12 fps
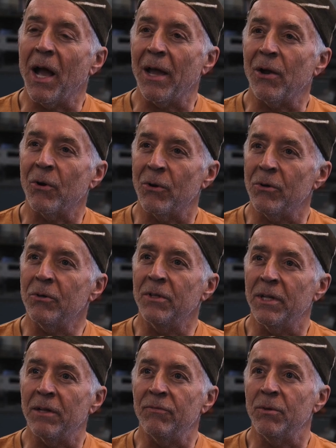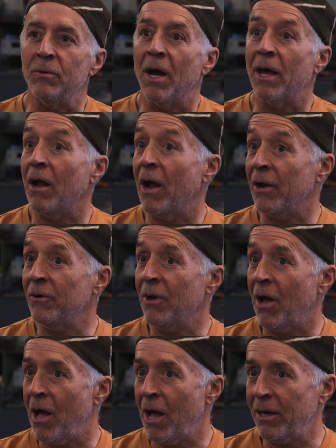I heard that if you got iron
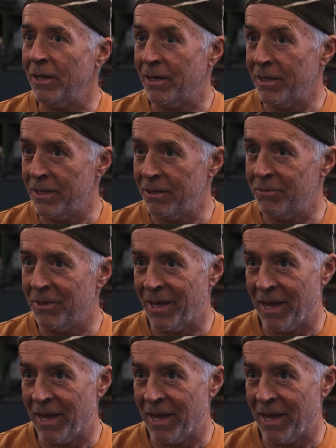hot and hit it with a